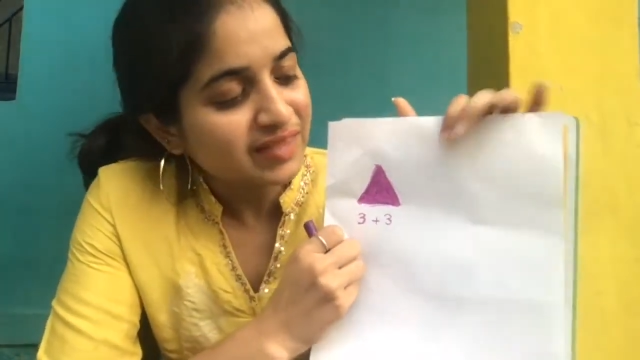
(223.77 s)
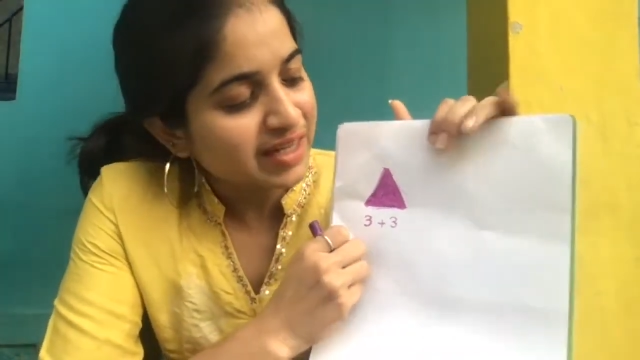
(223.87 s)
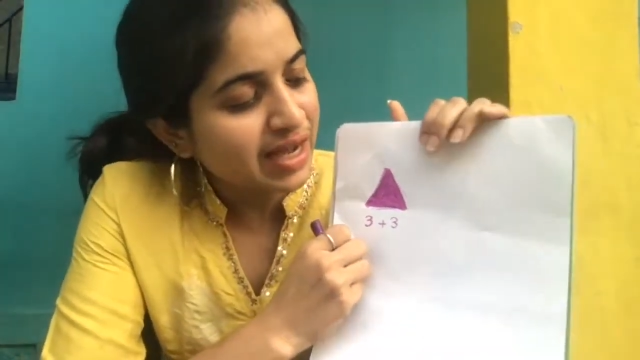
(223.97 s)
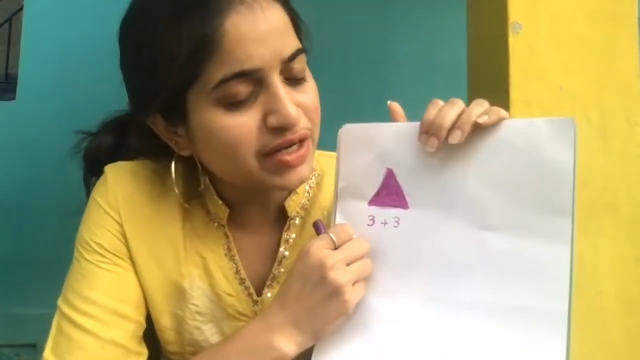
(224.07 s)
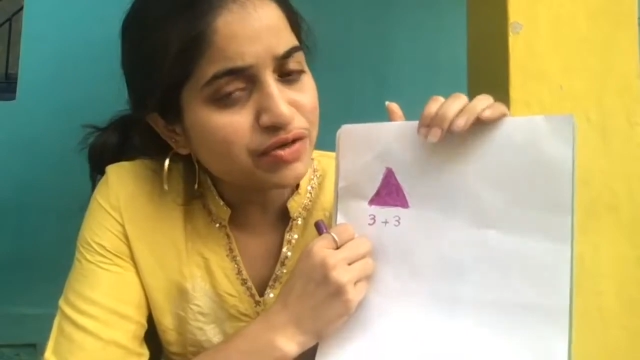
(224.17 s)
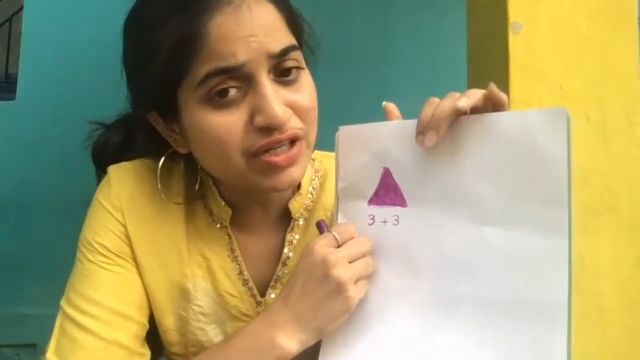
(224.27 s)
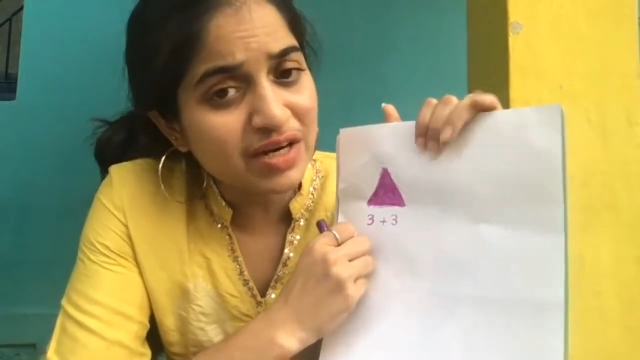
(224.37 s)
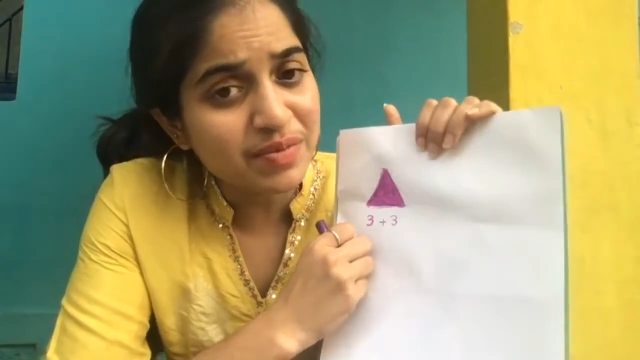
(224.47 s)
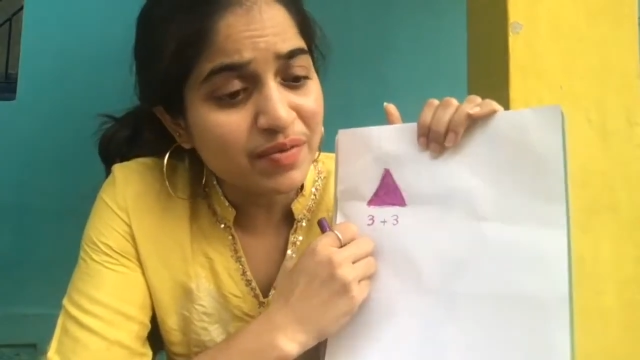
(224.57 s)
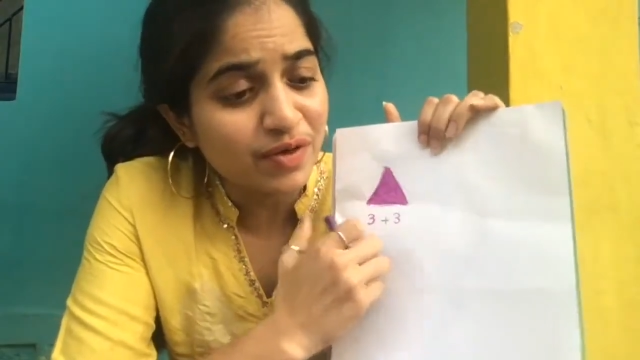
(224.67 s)
Can you tell
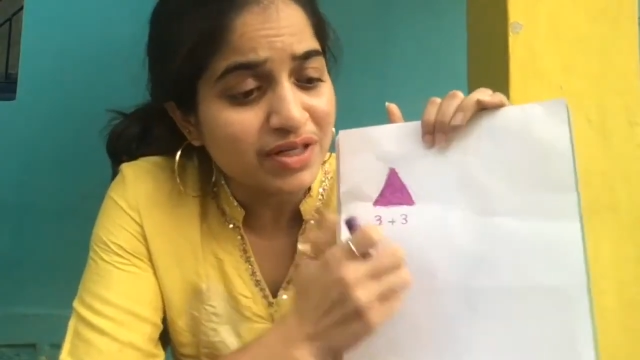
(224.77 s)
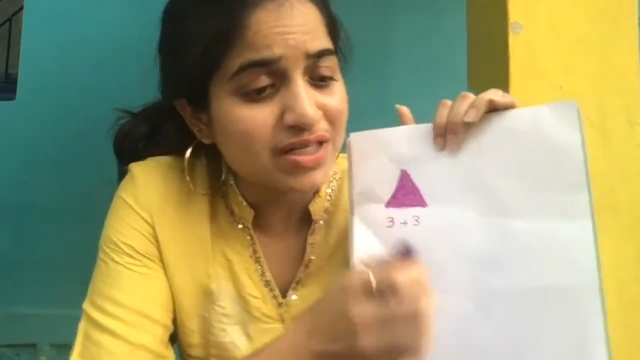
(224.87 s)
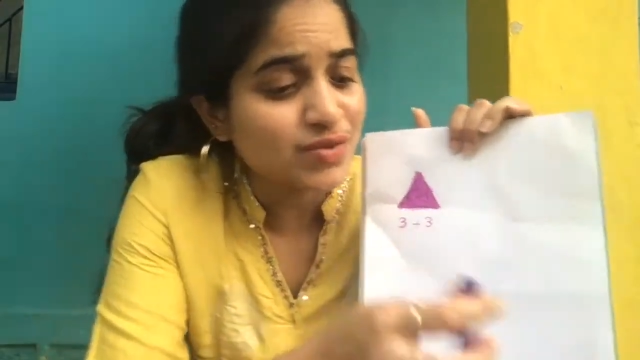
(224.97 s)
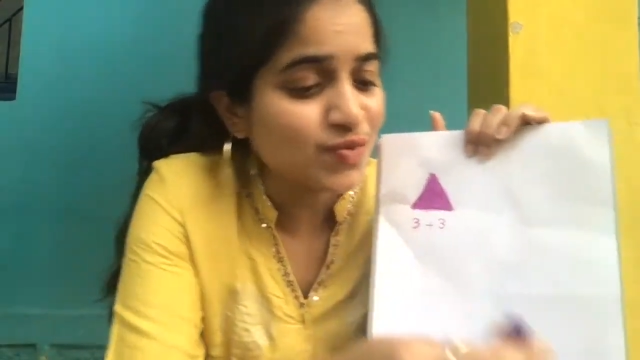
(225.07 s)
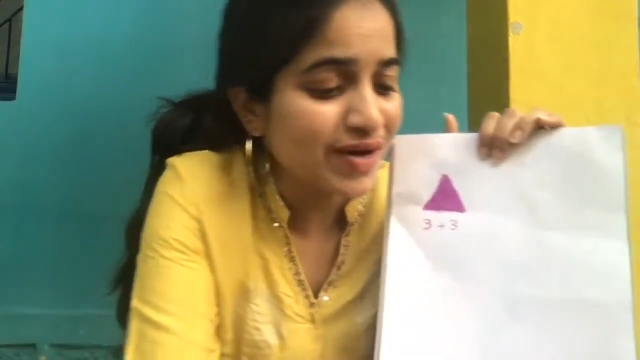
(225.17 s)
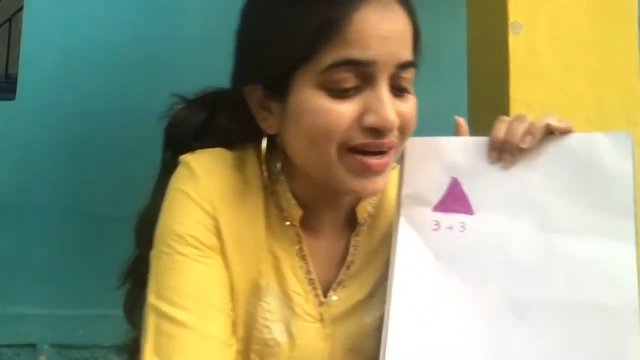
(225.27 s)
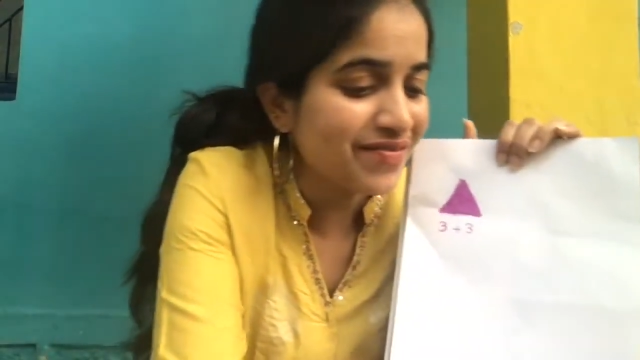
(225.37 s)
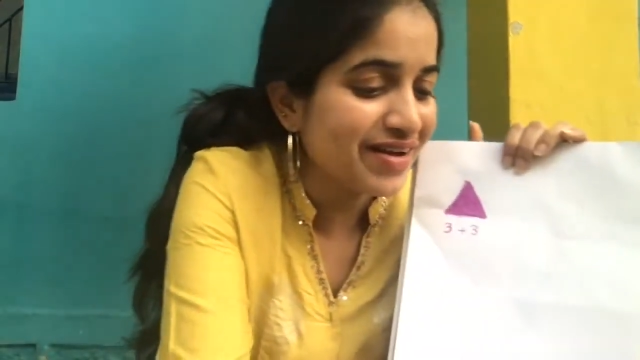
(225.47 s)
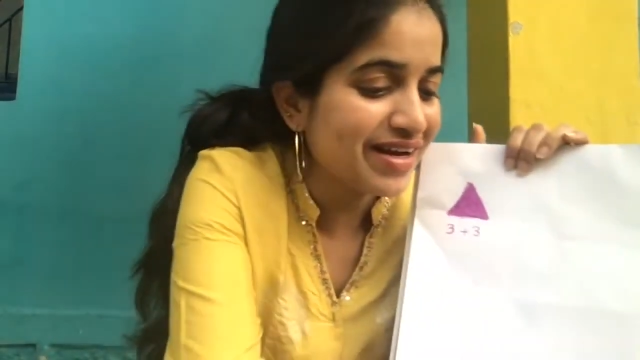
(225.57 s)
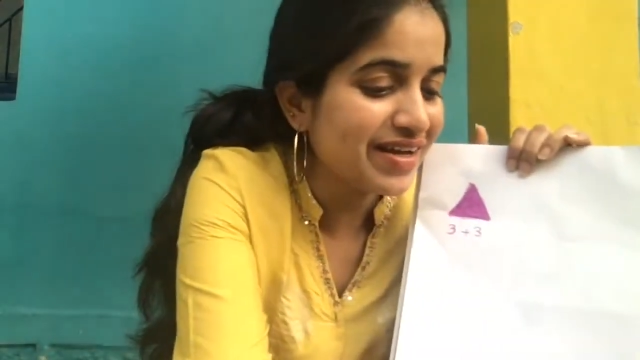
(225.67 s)
me what is one
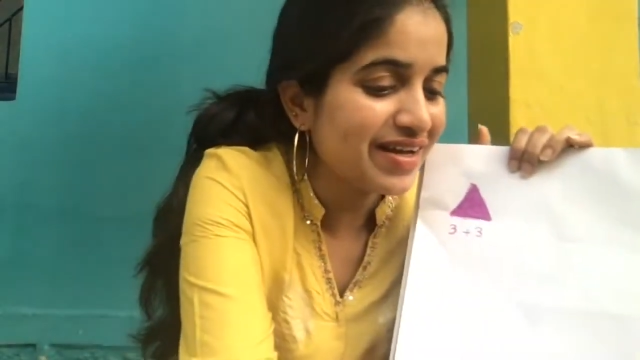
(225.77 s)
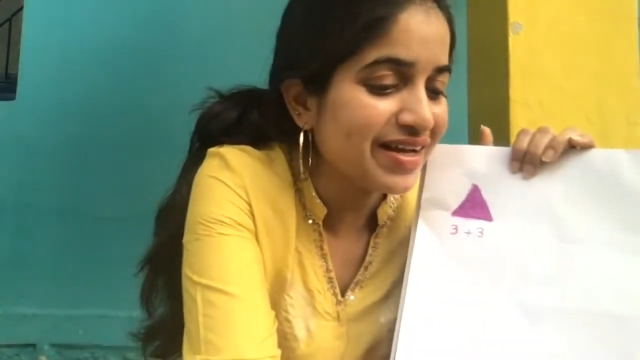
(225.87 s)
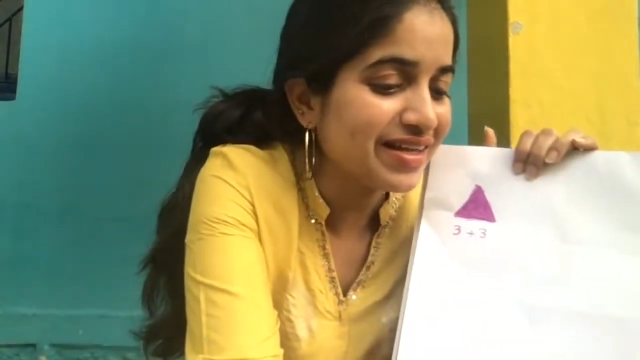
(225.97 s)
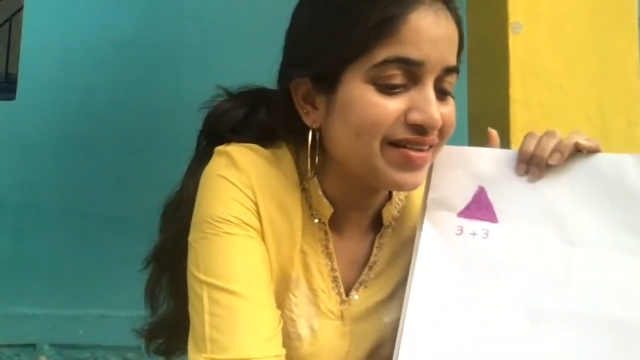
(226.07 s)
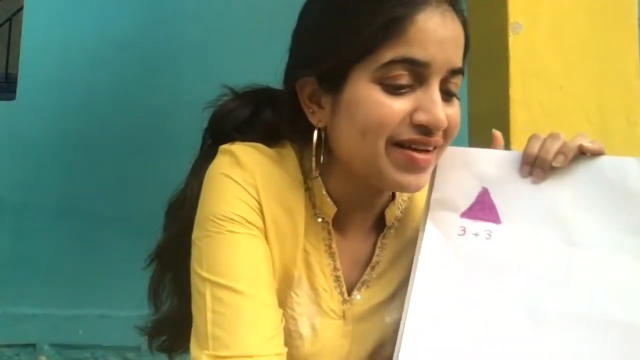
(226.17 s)
very